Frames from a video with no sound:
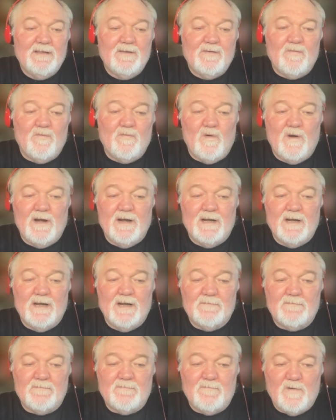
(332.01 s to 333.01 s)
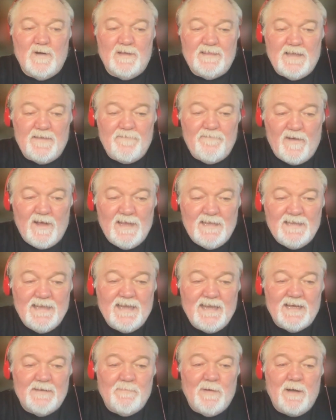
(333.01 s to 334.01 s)
where what they finally
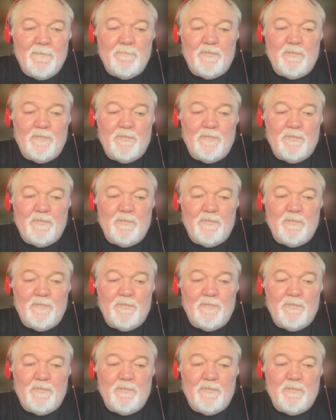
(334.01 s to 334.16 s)
come up